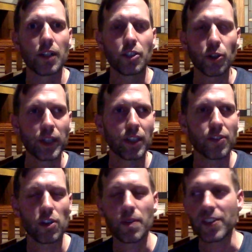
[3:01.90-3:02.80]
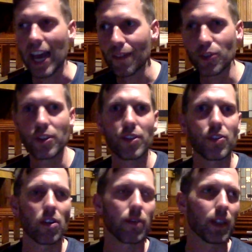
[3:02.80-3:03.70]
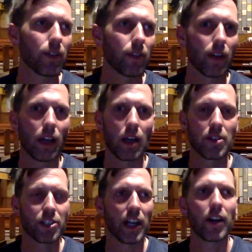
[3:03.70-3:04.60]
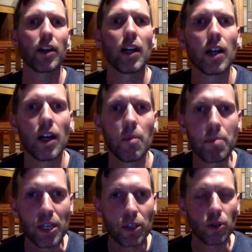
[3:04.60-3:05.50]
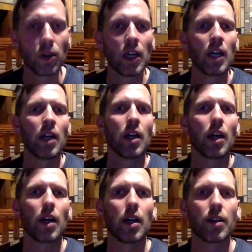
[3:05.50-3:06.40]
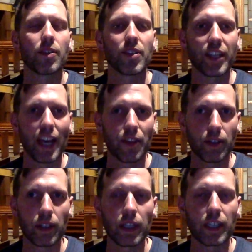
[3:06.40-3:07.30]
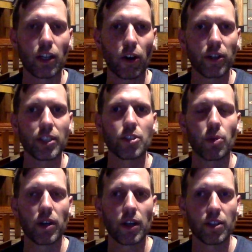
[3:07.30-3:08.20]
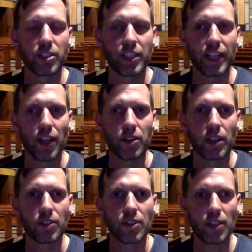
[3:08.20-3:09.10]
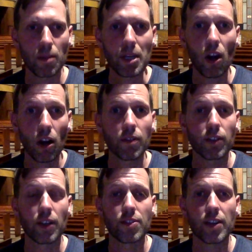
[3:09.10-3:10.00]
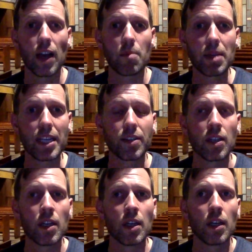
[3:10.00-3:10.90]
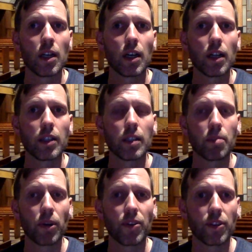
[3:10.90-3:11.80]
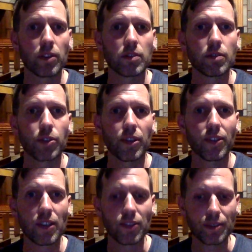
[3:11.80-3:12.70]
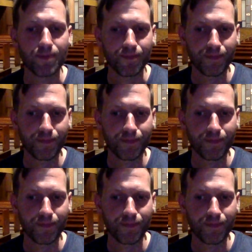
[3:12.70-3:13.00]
during the service, after the service, share a meal together, encourage one another together, because it's going to be hard for us to not meet in person for a season.